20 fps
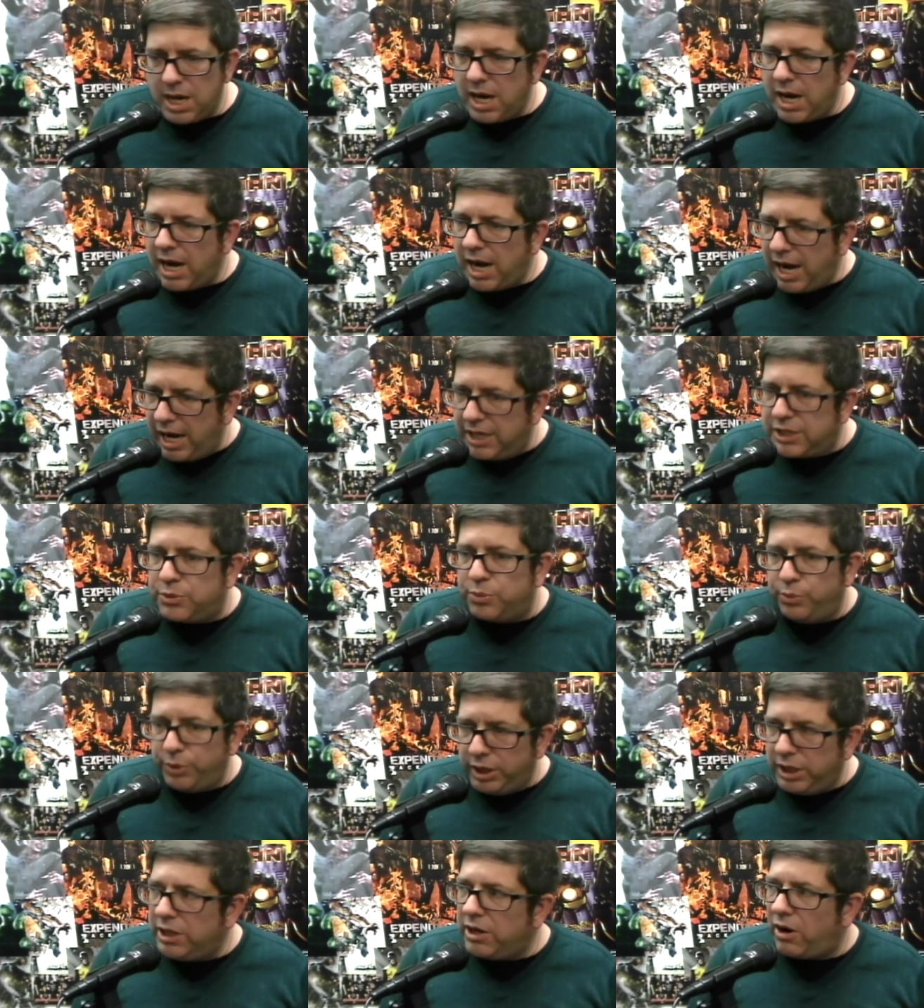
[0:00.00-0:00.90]
It's
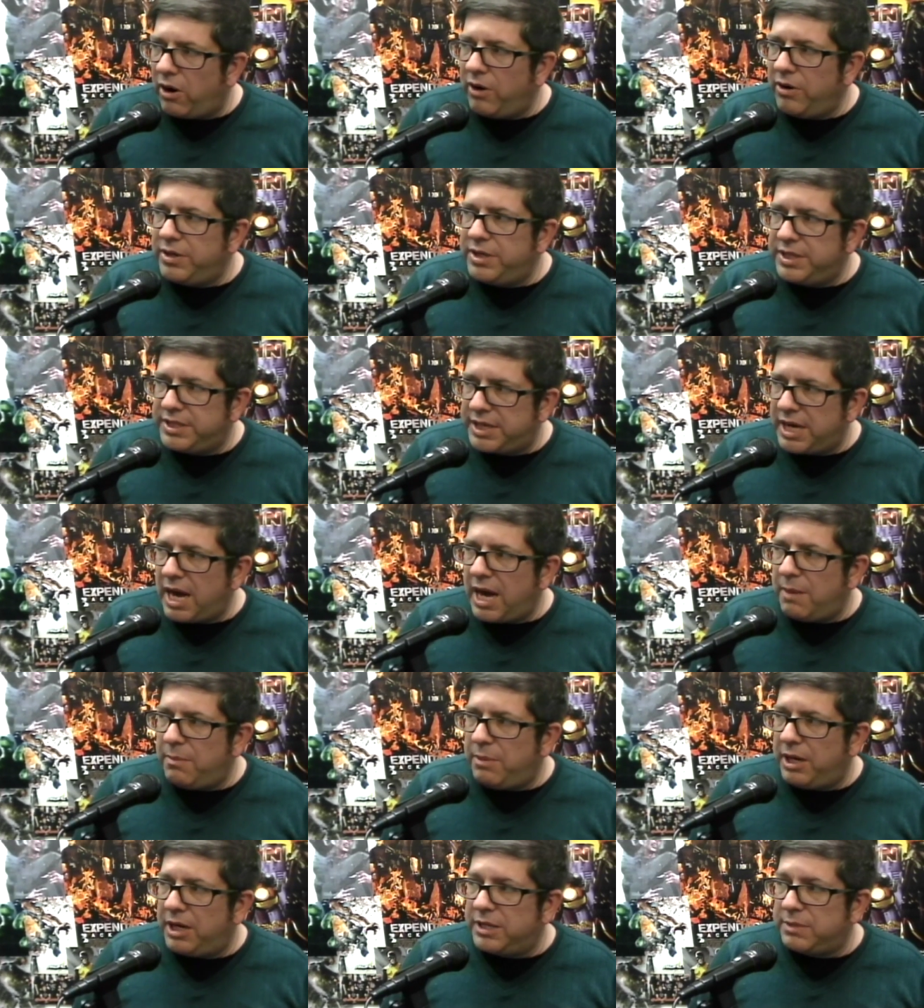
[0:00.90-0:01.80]
really hard to say
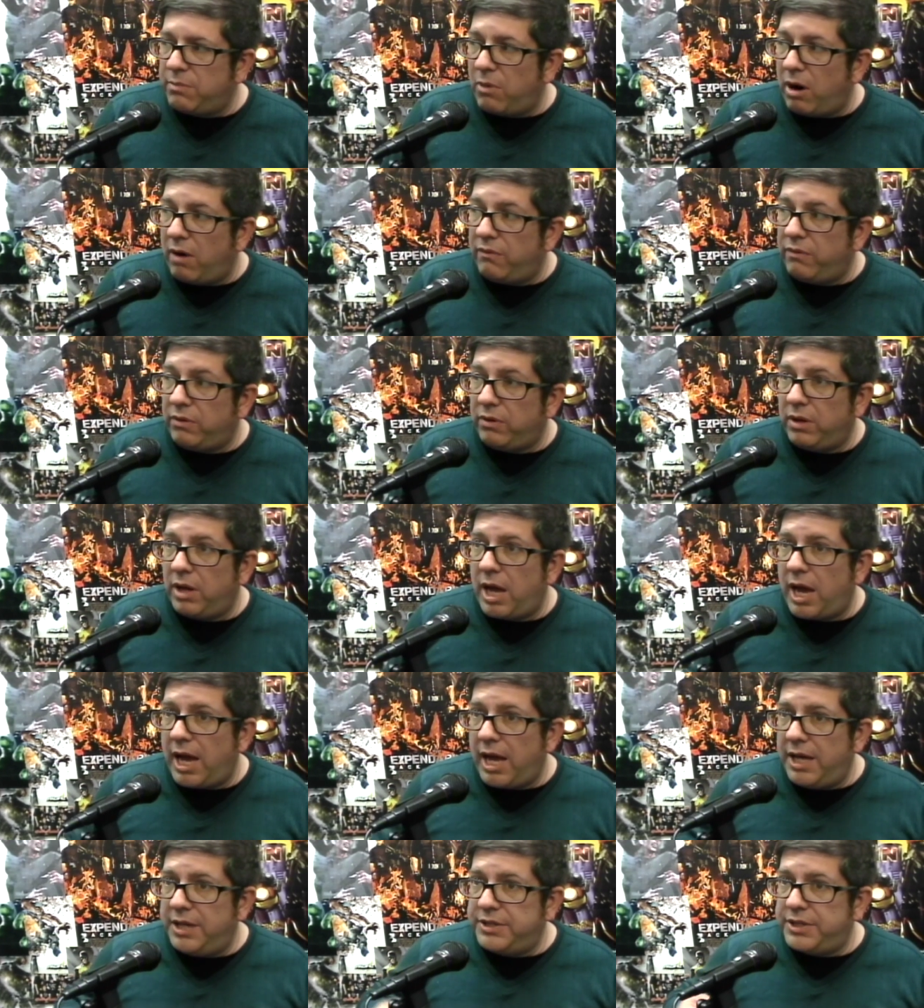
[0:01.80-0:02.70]
because Marvel
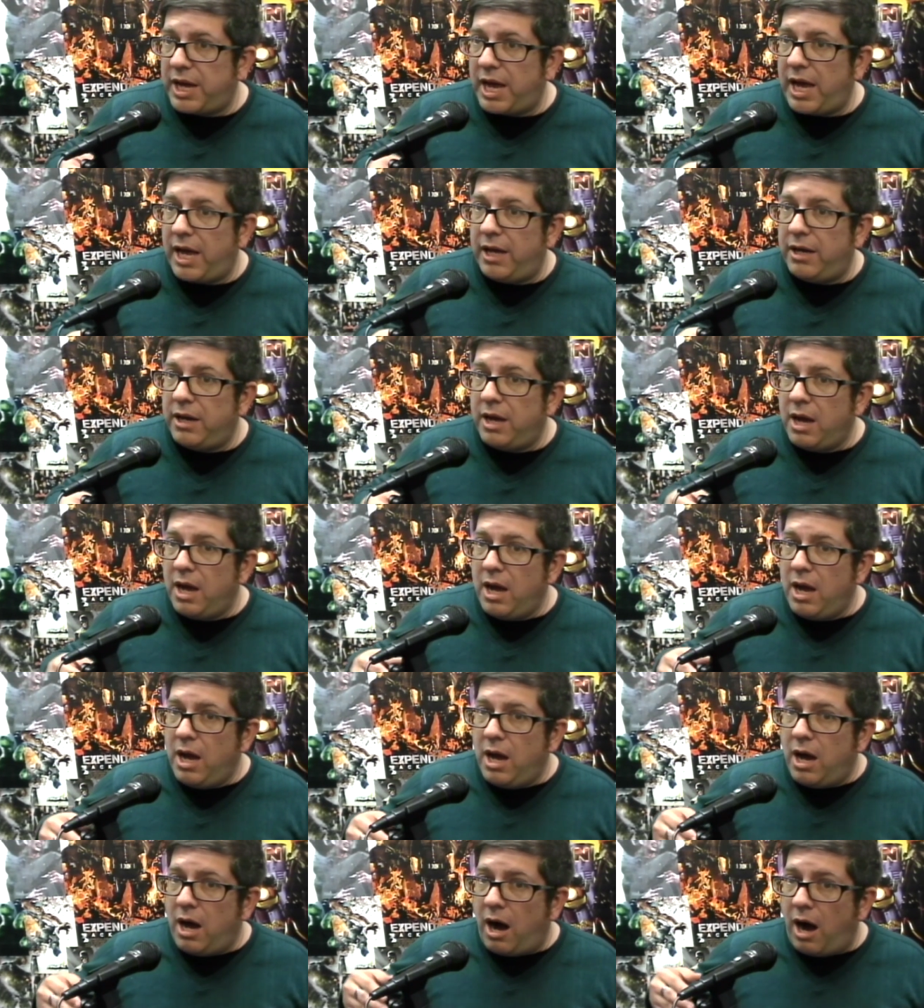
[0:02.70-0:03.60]
has had
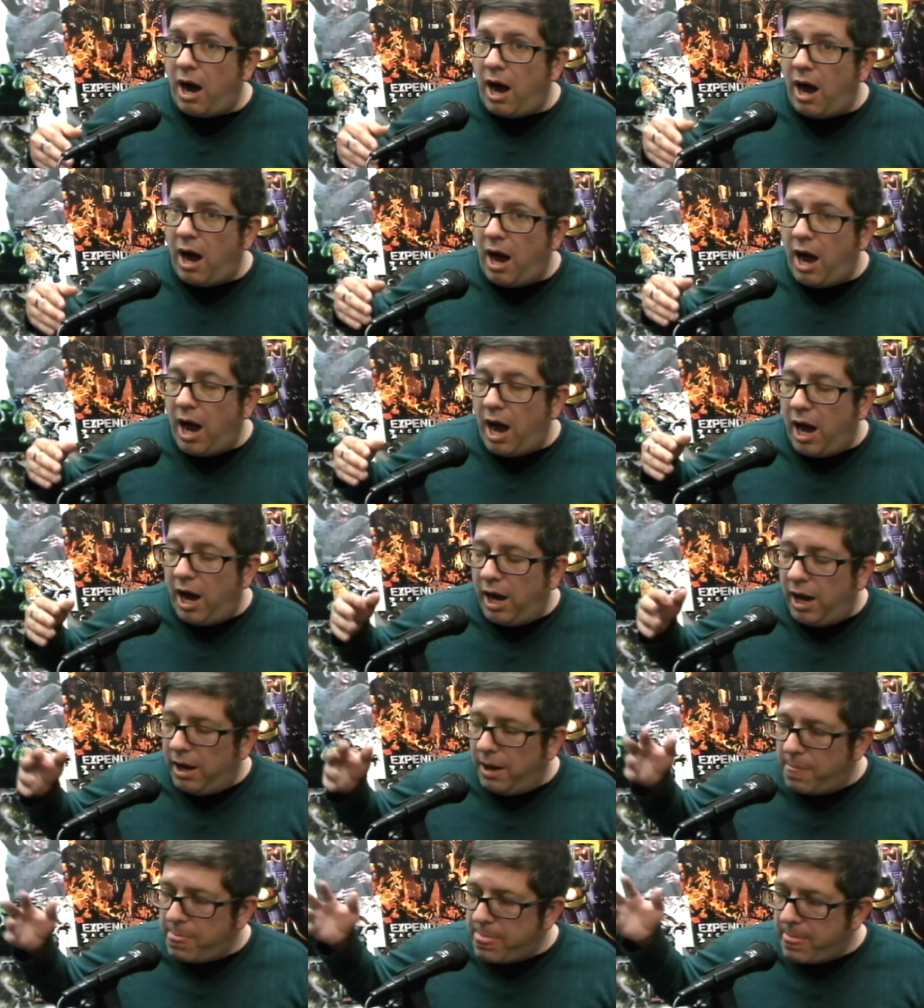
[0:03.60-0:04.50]

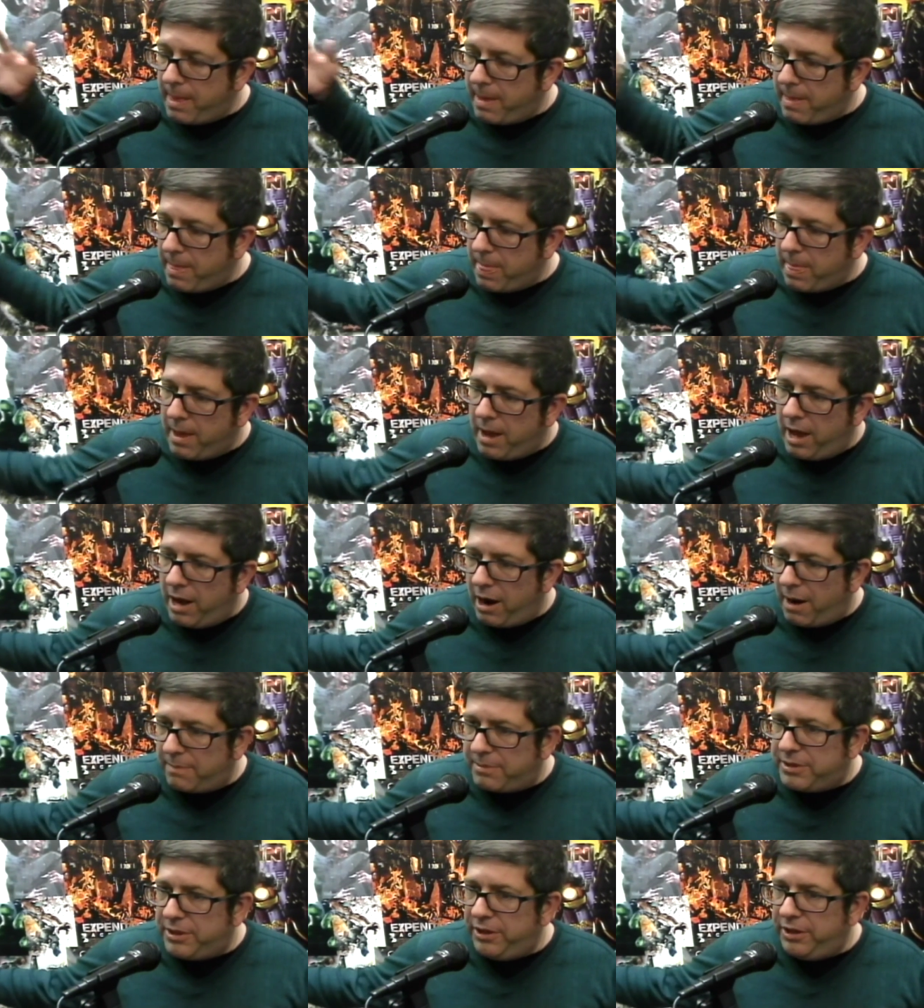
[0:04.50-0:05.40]
an
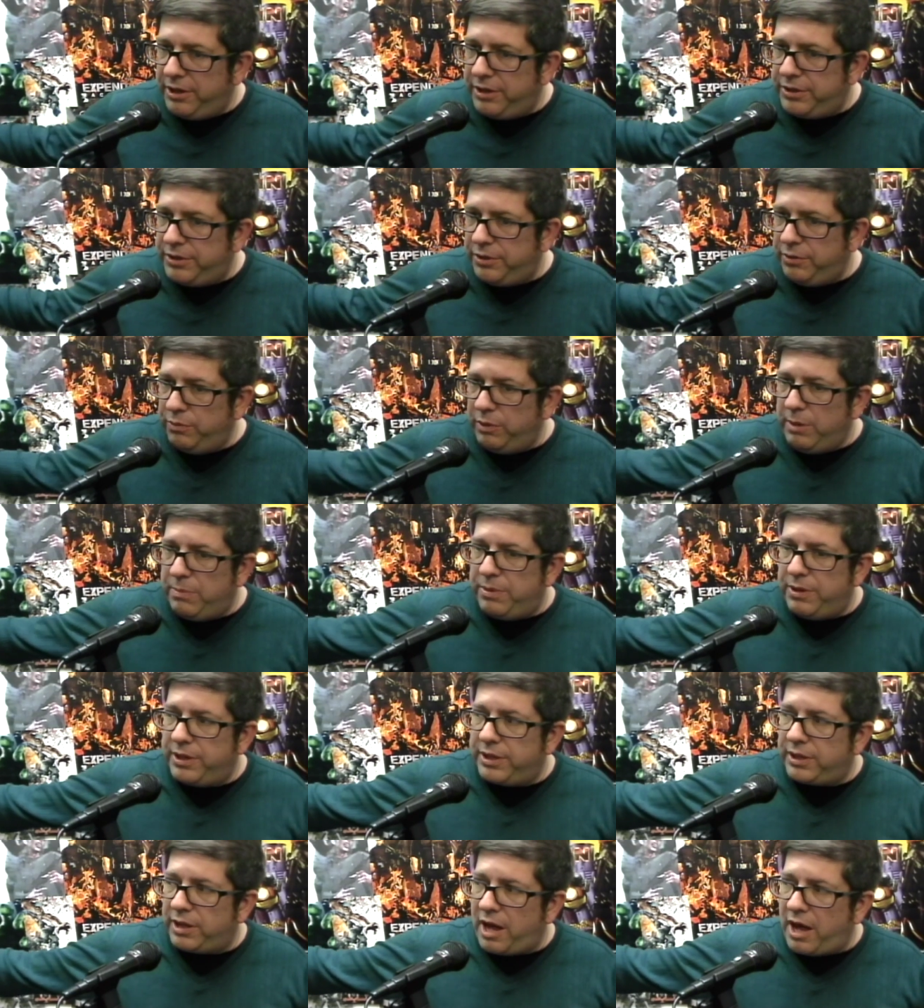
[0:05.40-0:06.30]
opportunity to
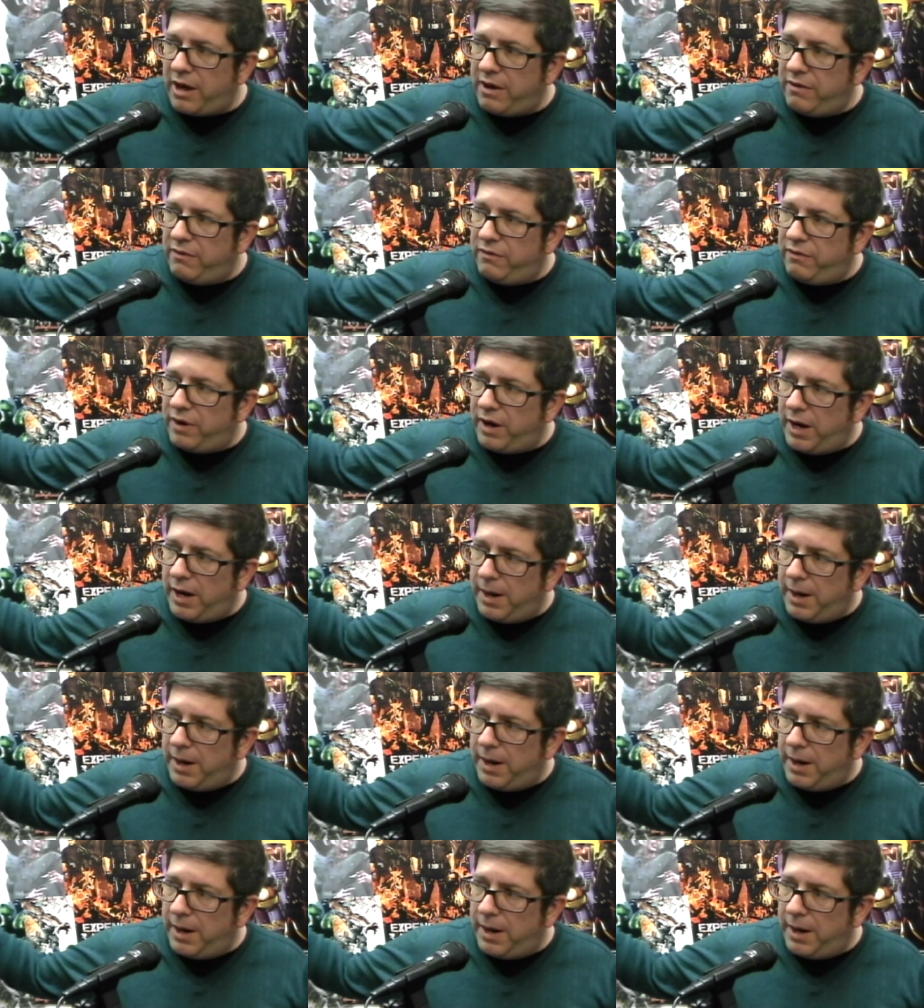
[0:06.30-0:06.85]
reprint a lot of